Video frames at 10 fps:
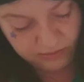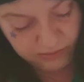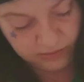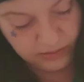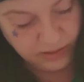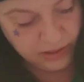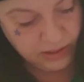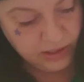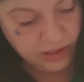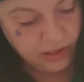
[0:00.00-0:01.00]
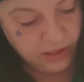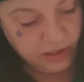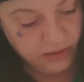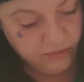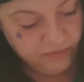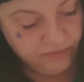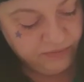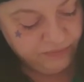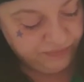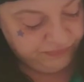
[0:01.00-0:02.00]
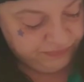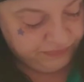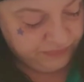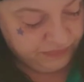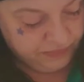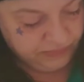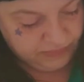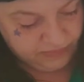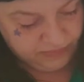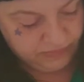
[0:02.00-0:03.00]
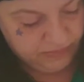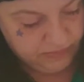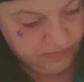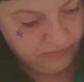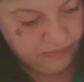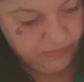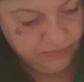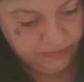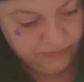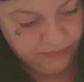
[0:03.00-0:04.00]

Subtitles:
(no one is talking)